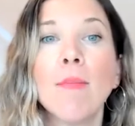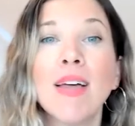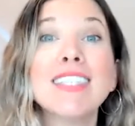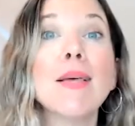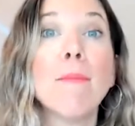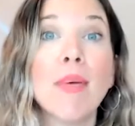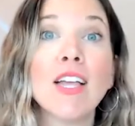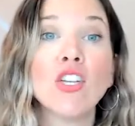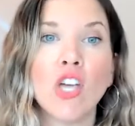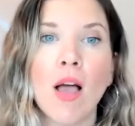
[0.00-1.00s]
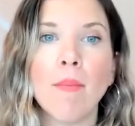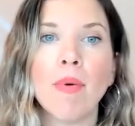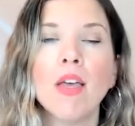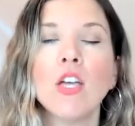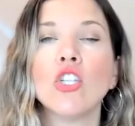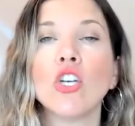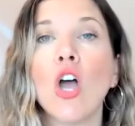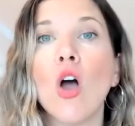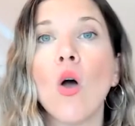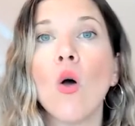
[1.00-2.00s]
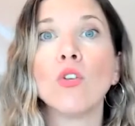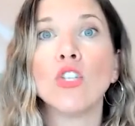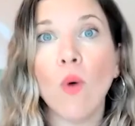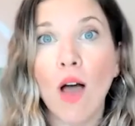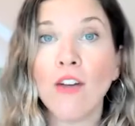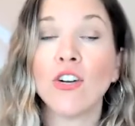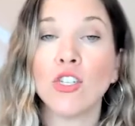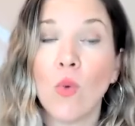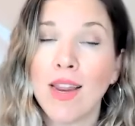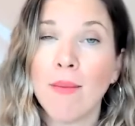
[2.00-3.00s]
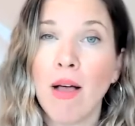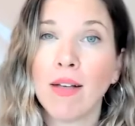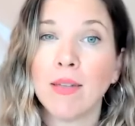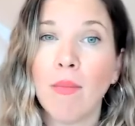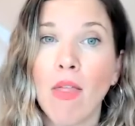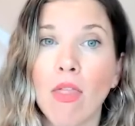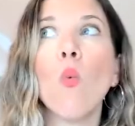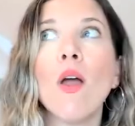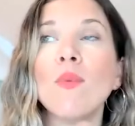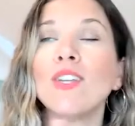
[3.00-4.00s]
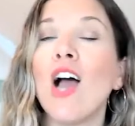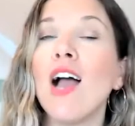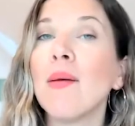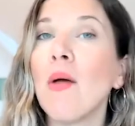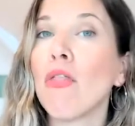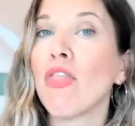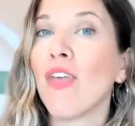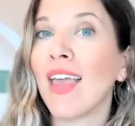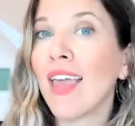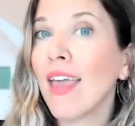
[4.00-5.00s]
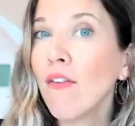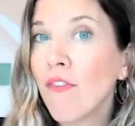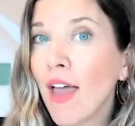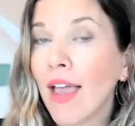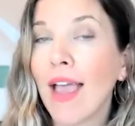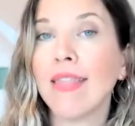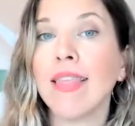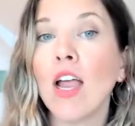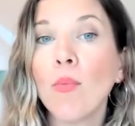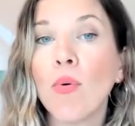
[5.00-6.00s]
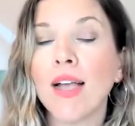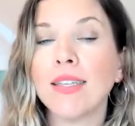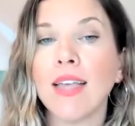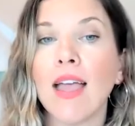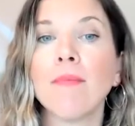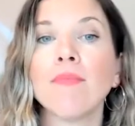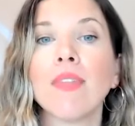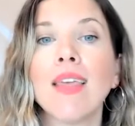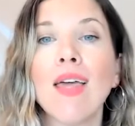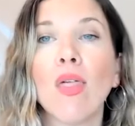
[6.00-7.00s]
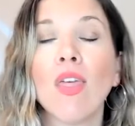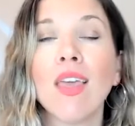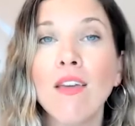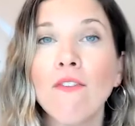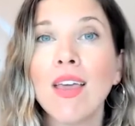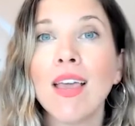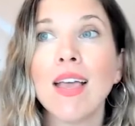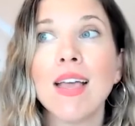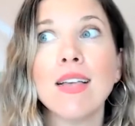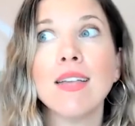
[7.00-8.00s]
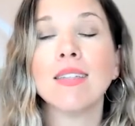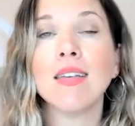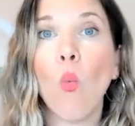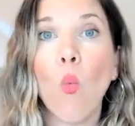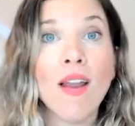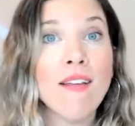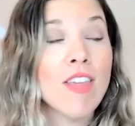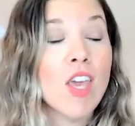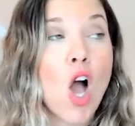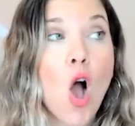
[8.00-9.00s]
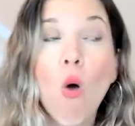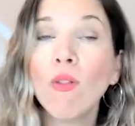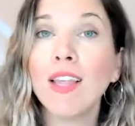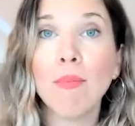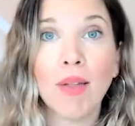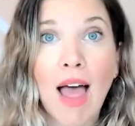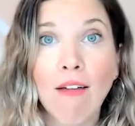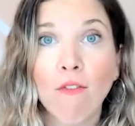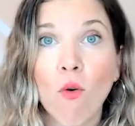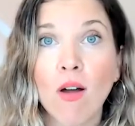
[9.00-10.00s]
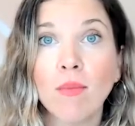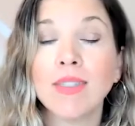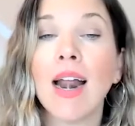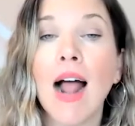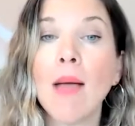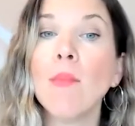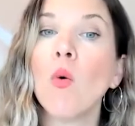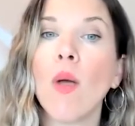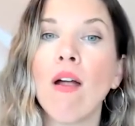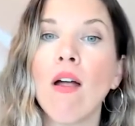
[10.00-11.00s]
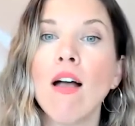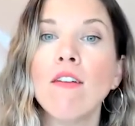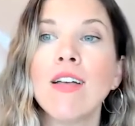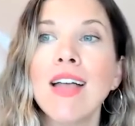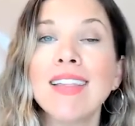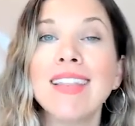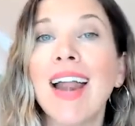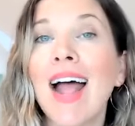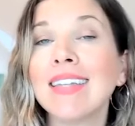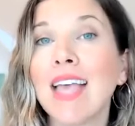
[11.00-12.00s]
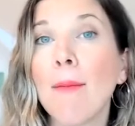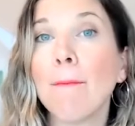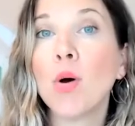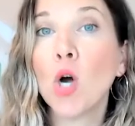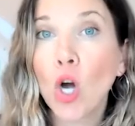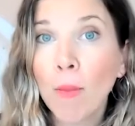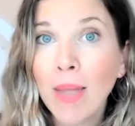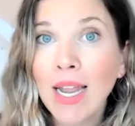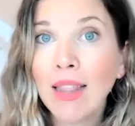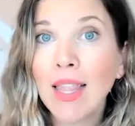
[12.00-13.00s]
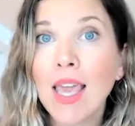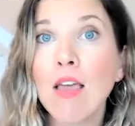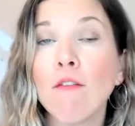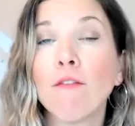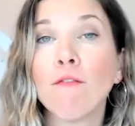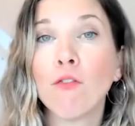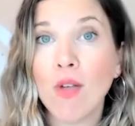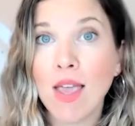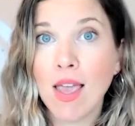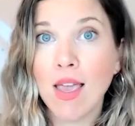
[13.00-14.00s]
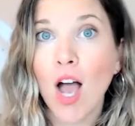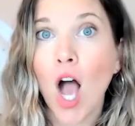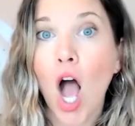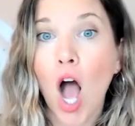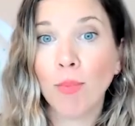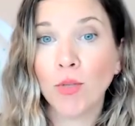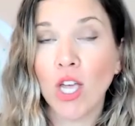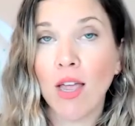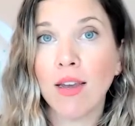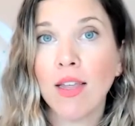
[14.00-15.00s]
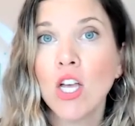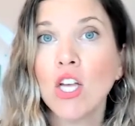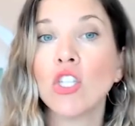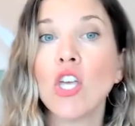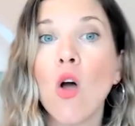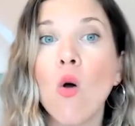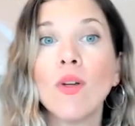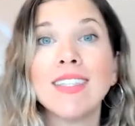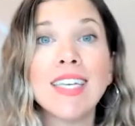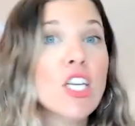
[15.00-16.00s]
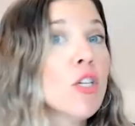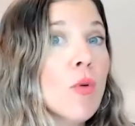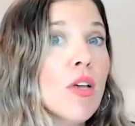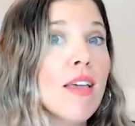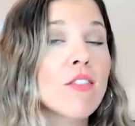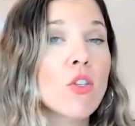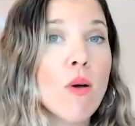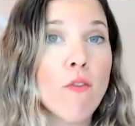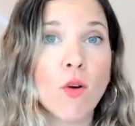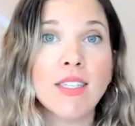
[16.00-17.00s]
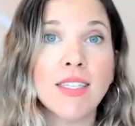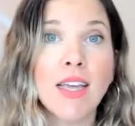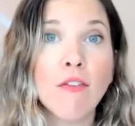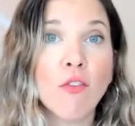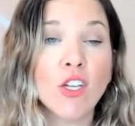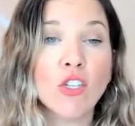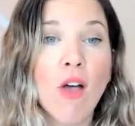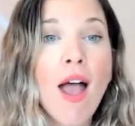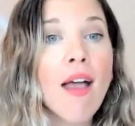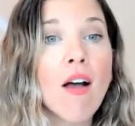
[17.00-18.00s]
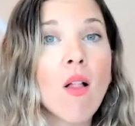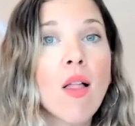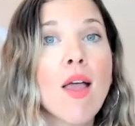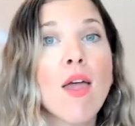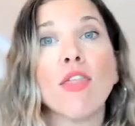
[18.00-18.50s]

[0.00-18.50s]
But it's a big jump to go to $120 a month. When we talk about Thinkific and their pricing, Thinkific is one of the only platforms that I'm aware of that has a permanently free option. So Teachable gives you a 14-day free trial.